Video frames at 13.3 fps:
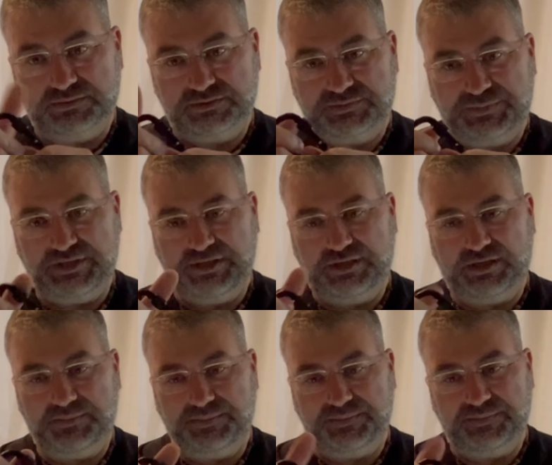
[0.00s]
spin it
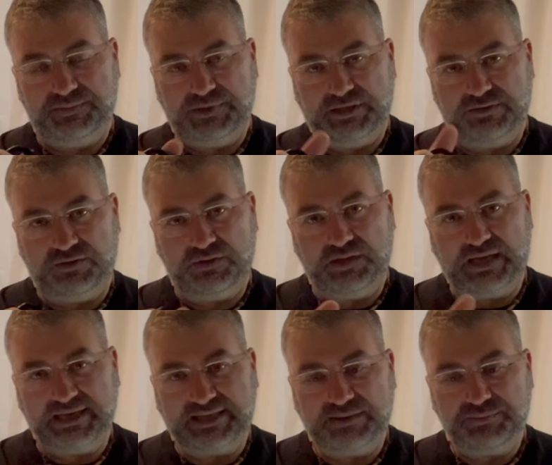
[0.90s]
up and it'll
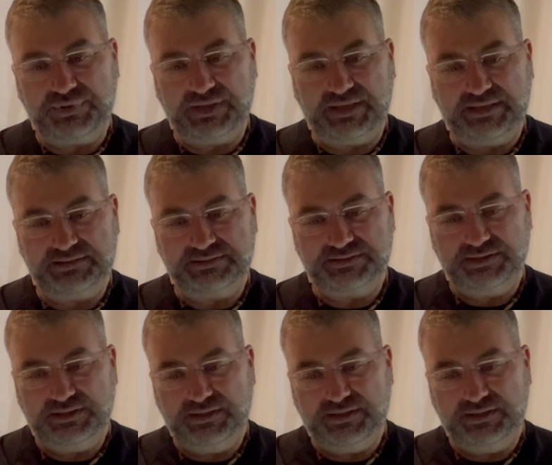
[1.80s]
lock in place.